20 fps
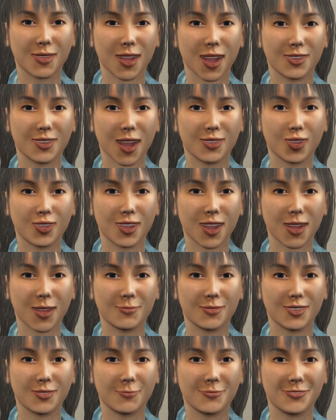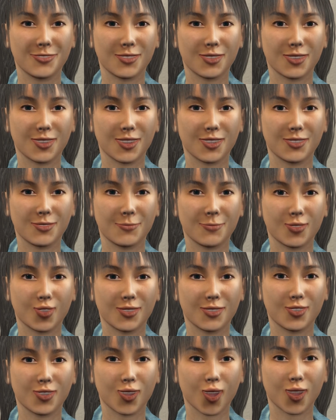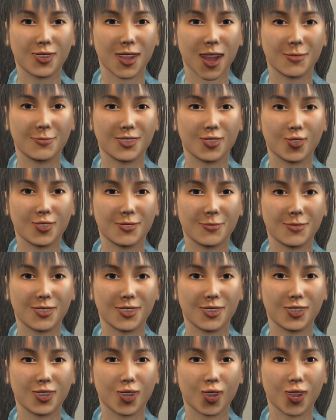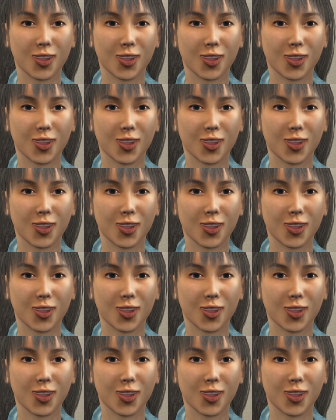Another common amine is monosodium glutamate, or